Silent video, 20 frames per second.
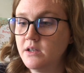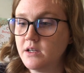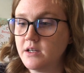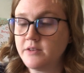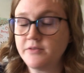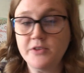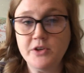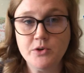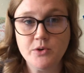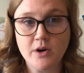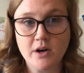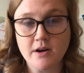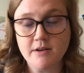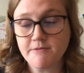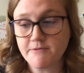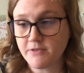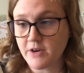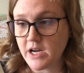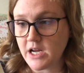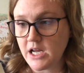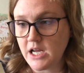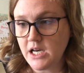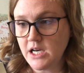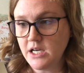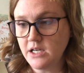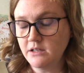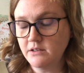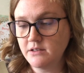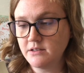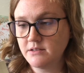If you are afraid,
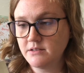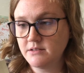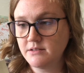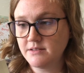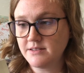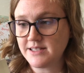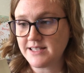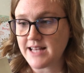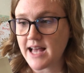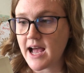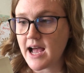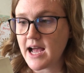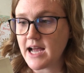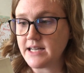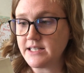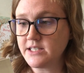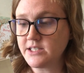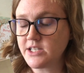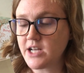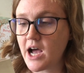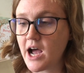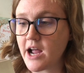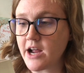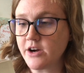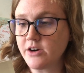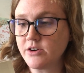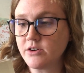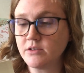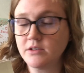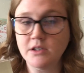sad,
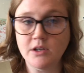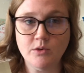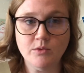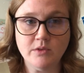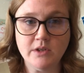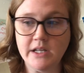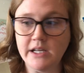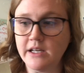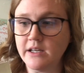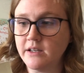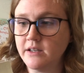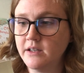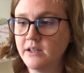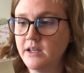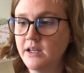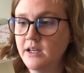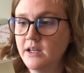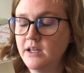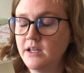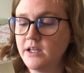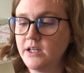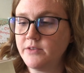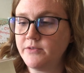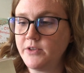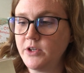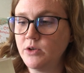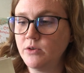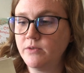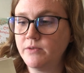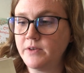tired, or lonely,
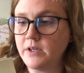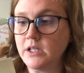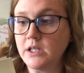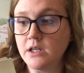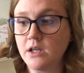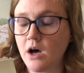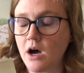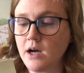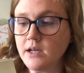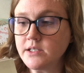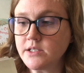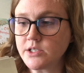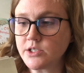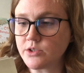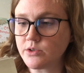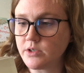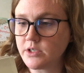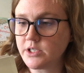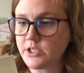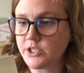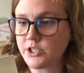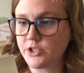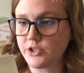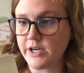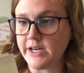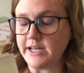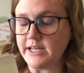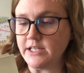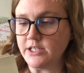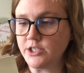if you feel lost or
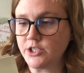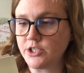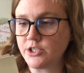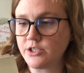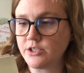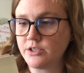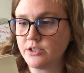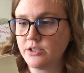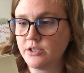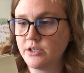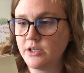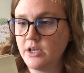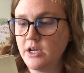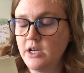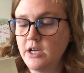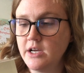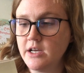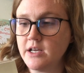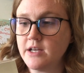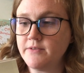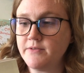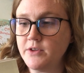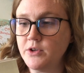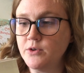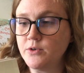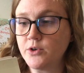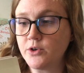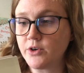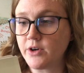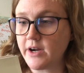strange, if
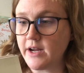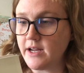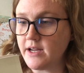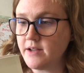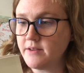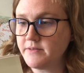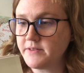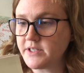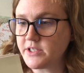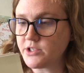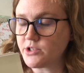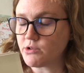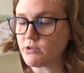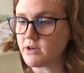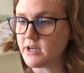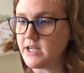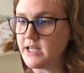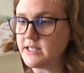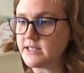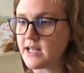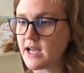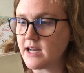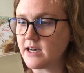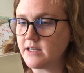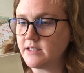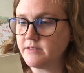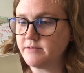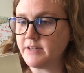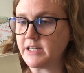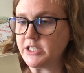you crave stories and
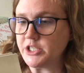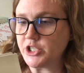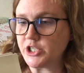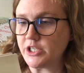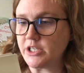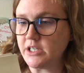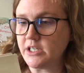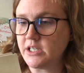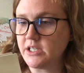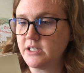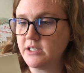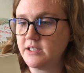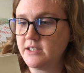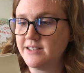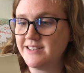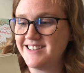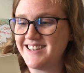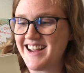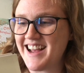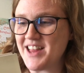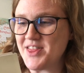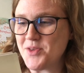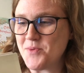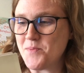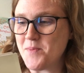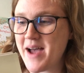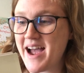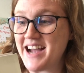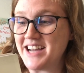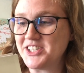adventure, and the
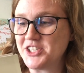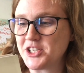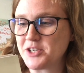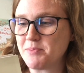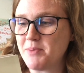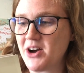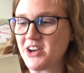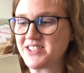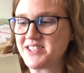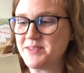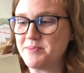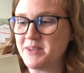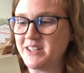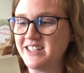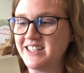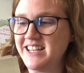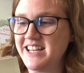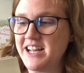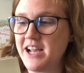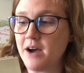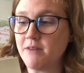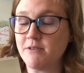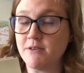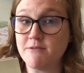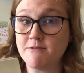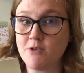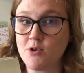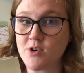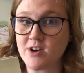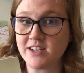magic possibility of a
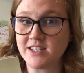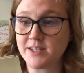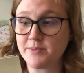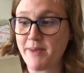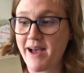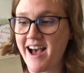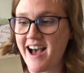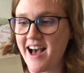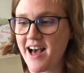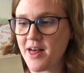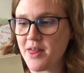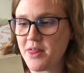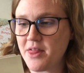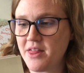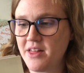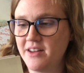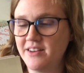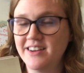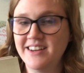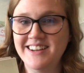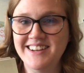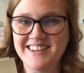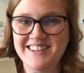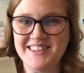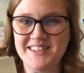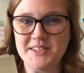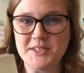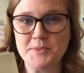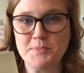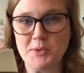forest path.
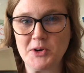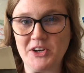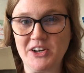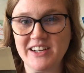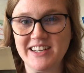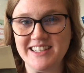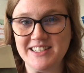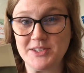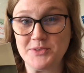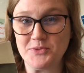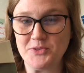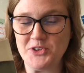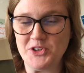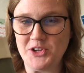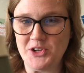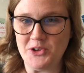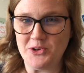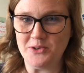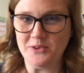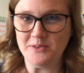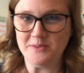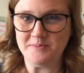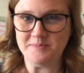This book is for you.